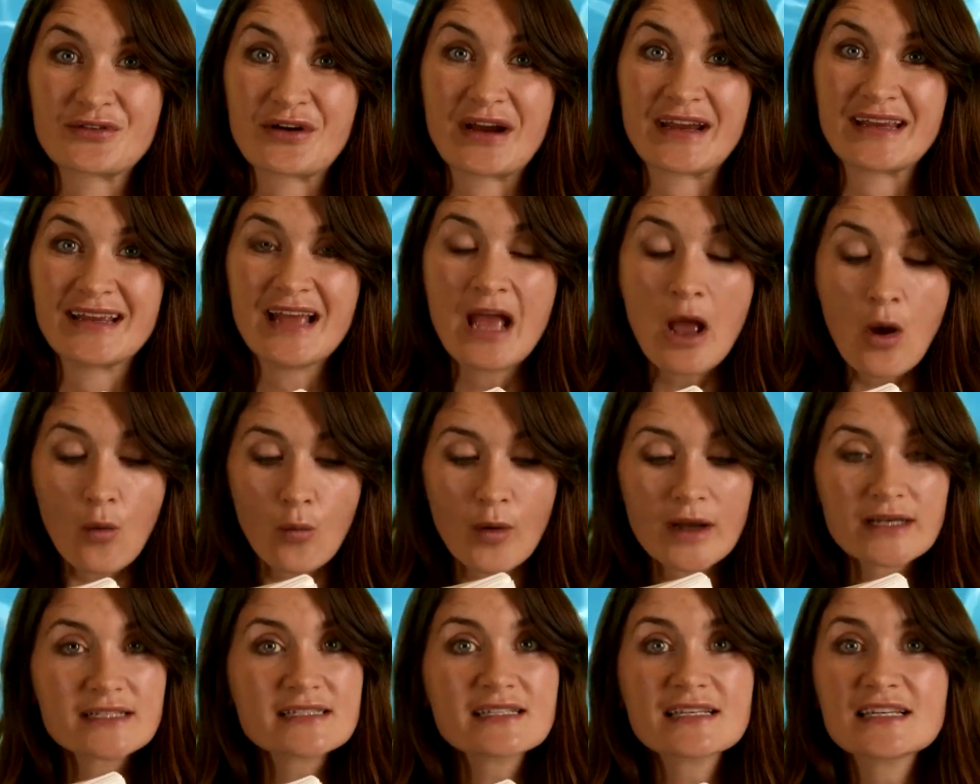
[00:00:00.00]
Great.
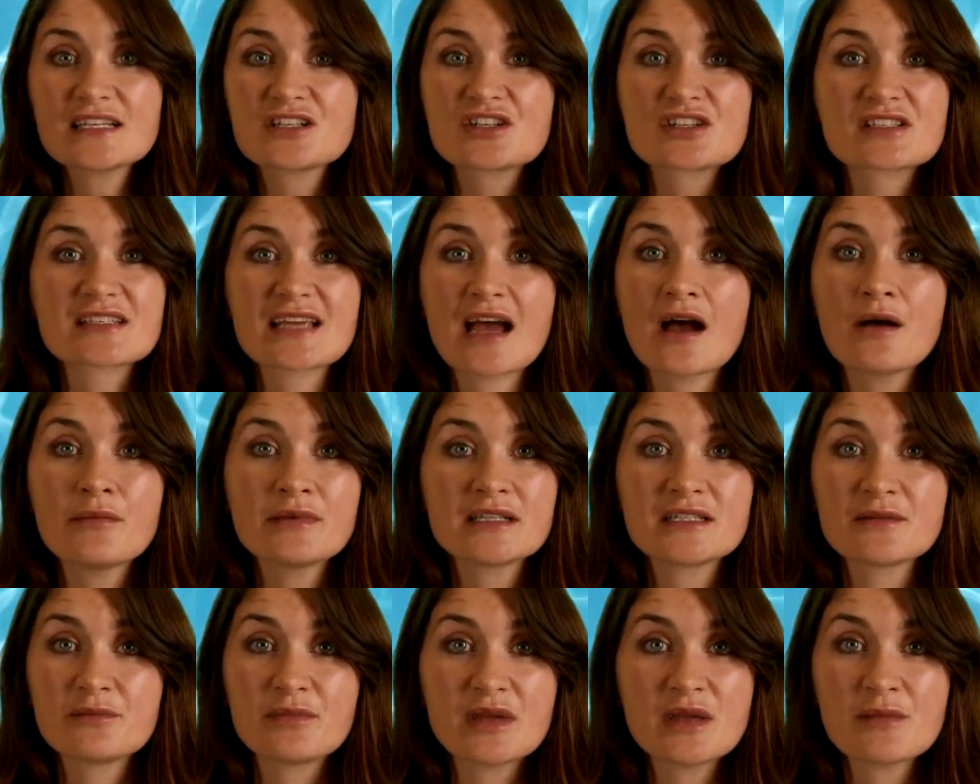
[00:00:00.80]
Why did not he just tell
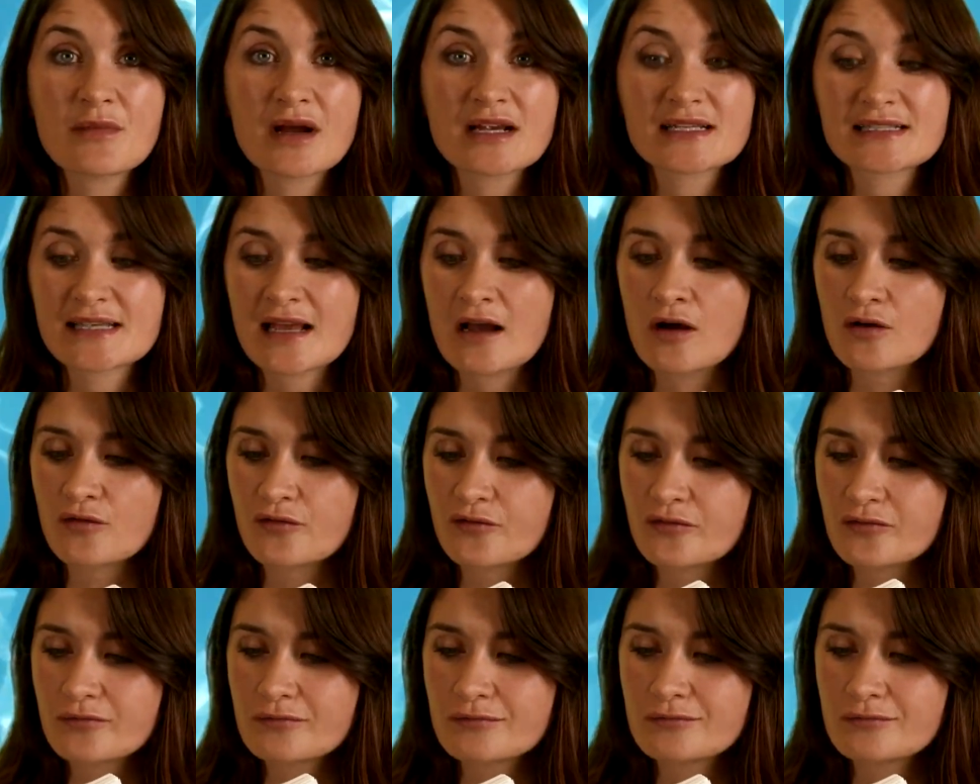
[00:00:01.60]
me to be myself?